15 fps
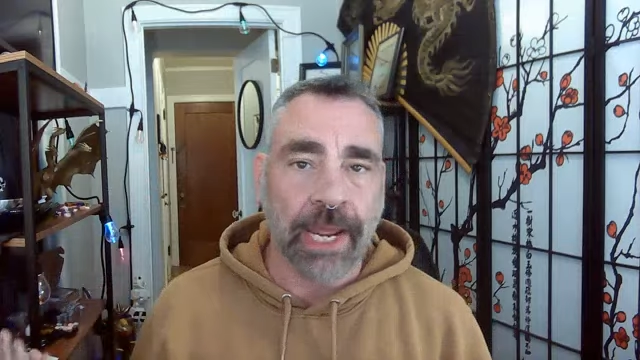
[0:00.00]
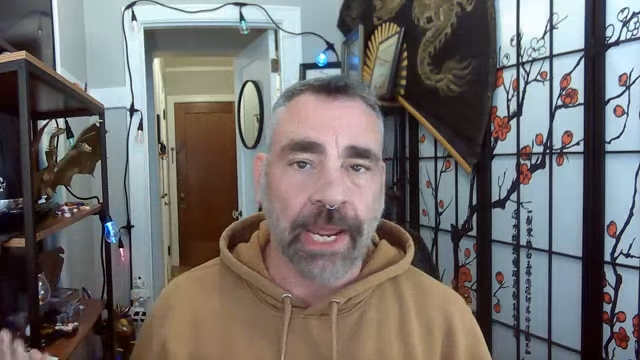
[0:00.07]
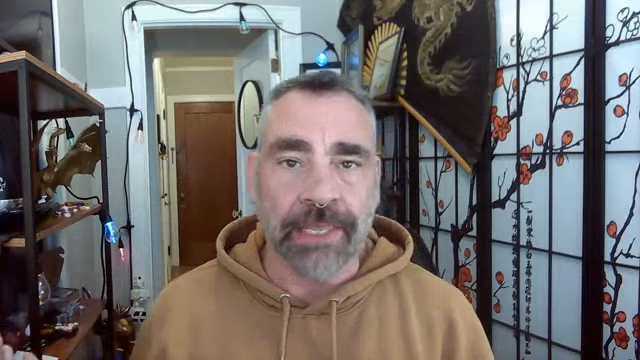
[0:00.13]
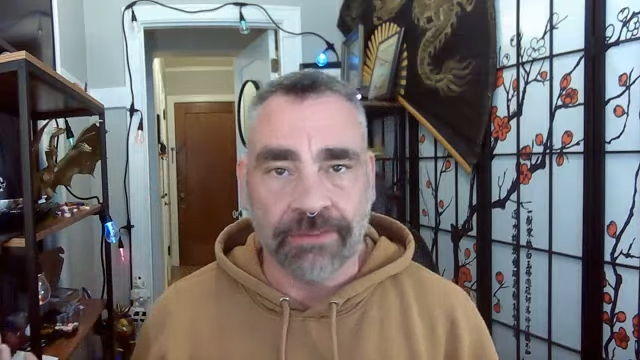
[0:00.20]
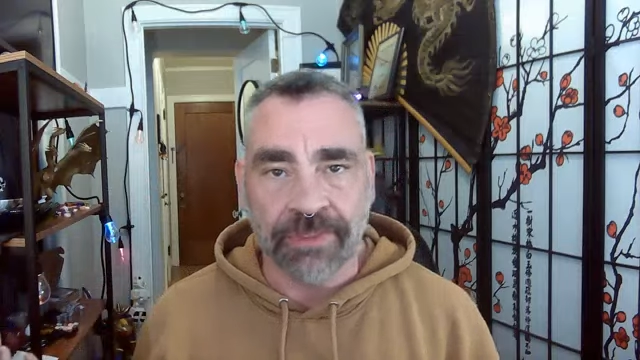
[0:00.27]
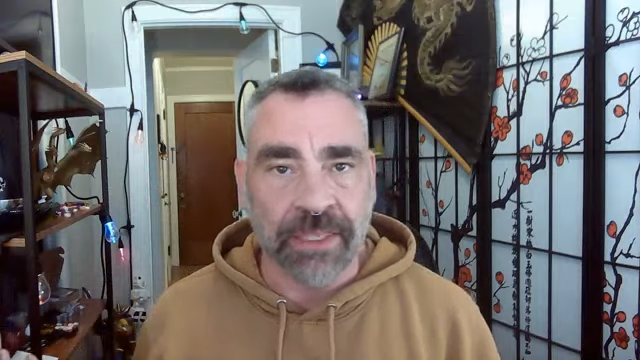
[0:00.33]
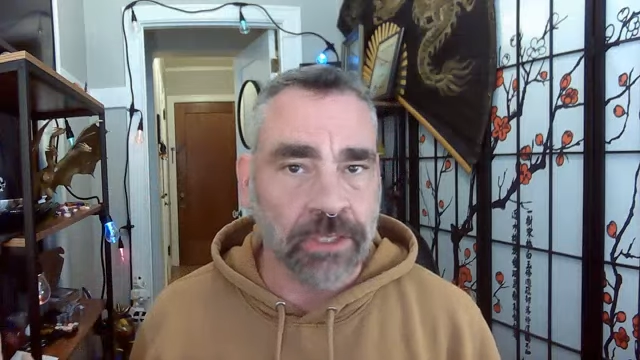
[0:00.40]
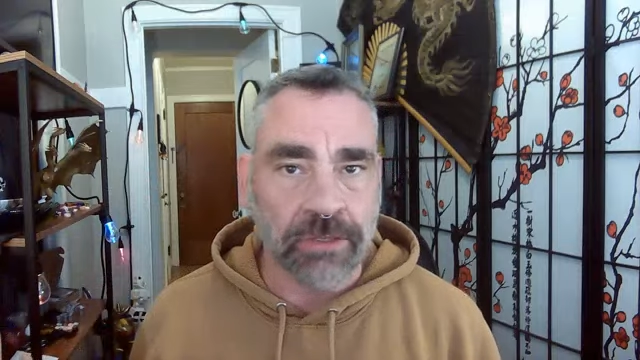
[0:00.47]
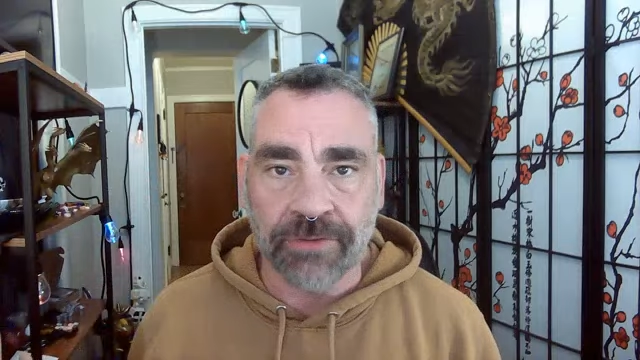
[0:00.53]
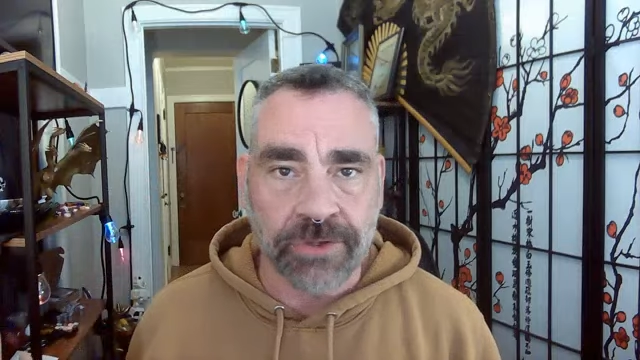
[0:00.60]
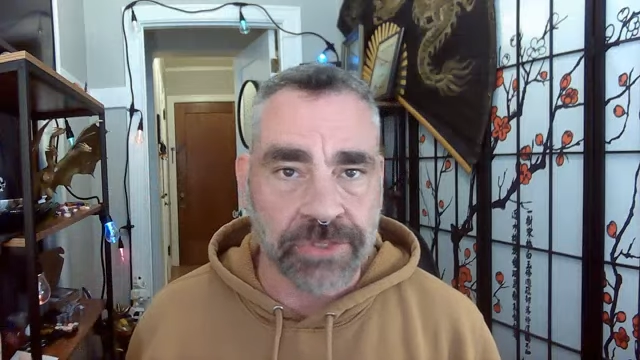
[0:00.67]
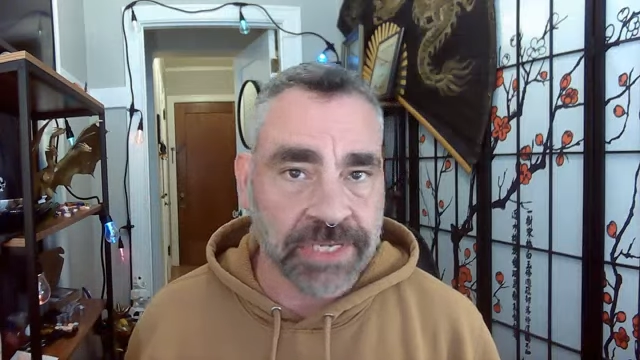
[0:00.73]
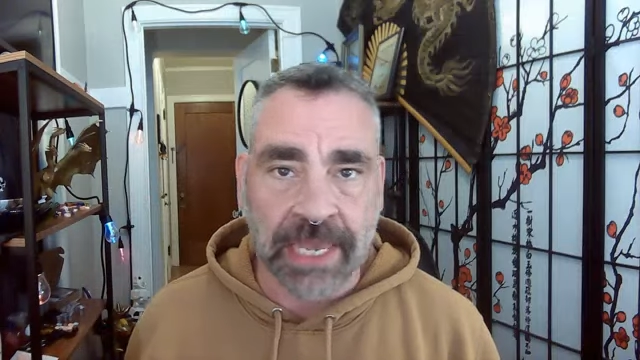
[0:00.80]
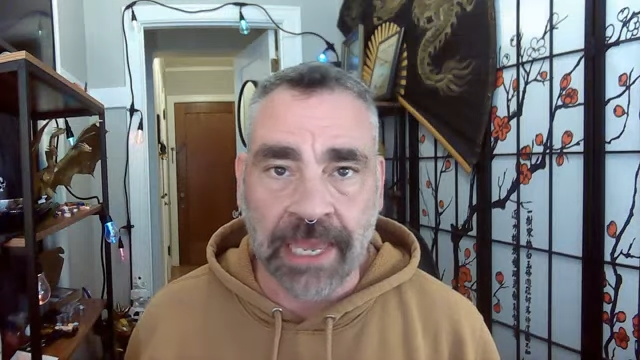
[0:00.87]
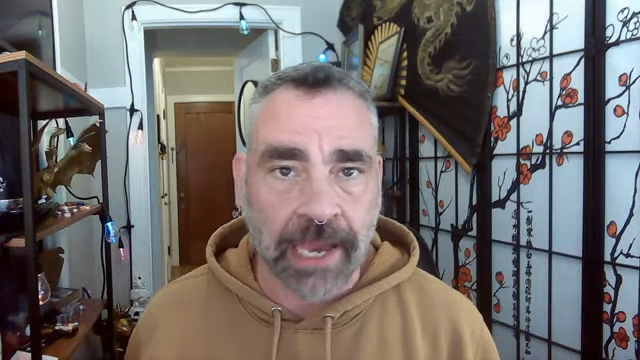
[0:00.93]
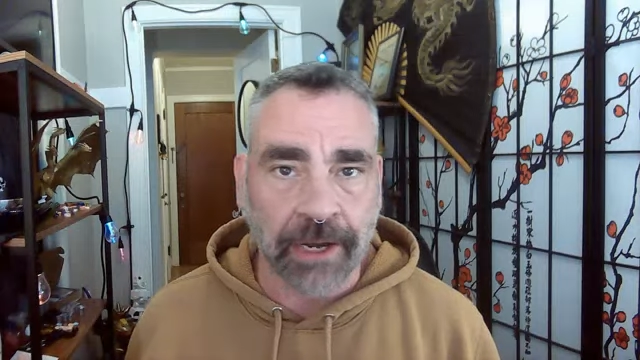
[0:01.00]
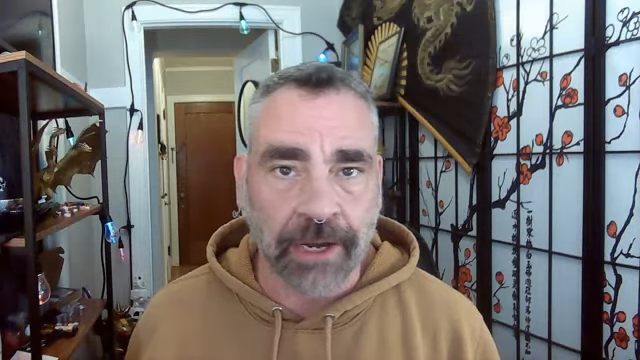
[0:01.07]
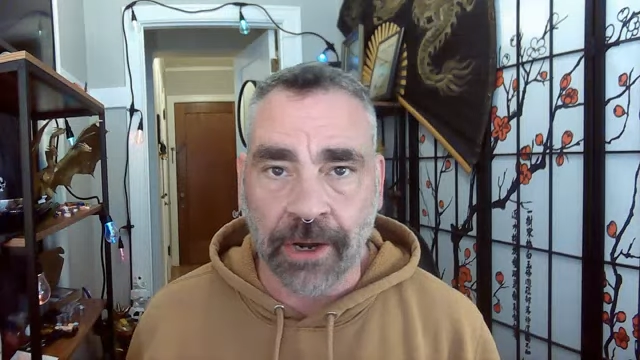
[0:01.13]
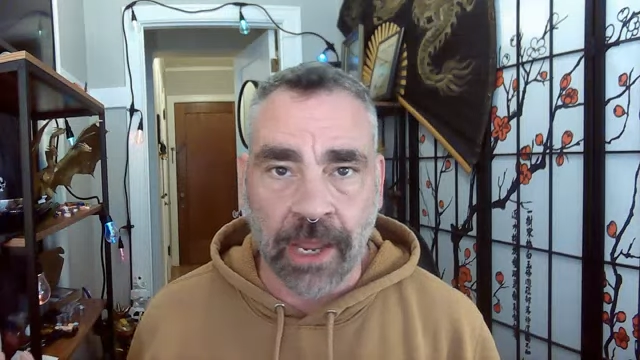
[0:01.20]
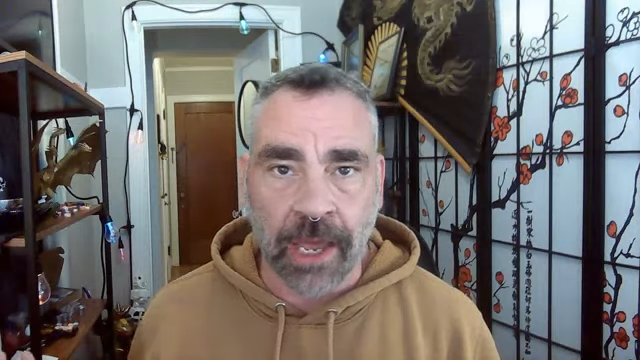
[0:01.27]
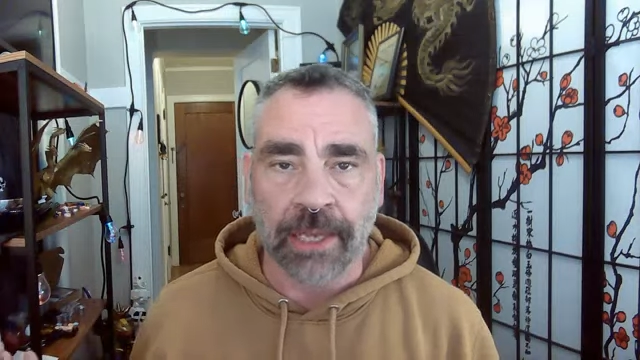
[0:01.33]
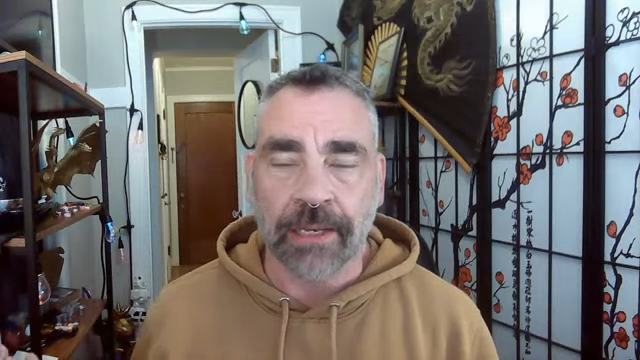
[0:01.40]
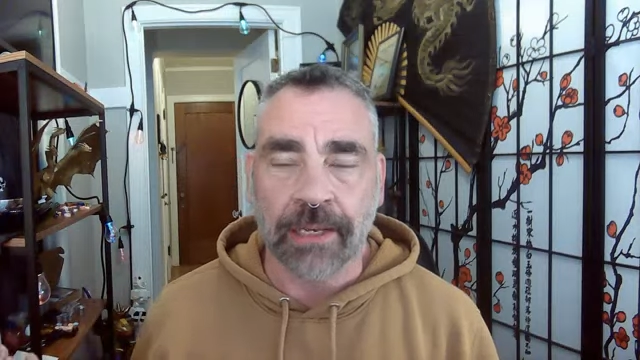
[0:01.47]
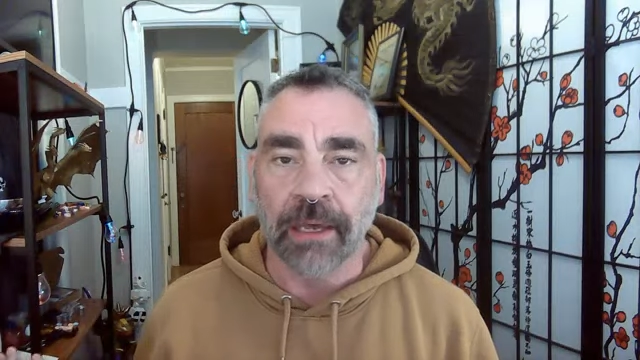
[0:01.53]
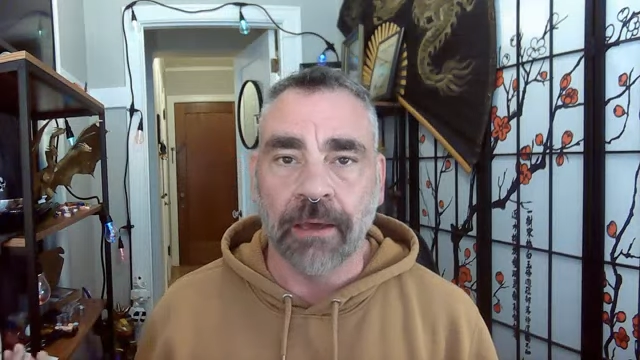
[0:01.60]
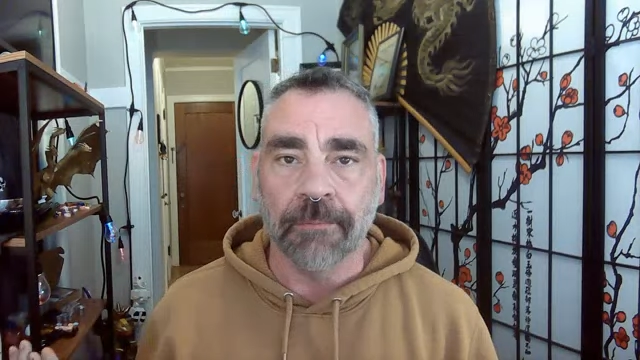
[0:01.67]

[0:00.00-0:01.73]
I think you've used AI or not.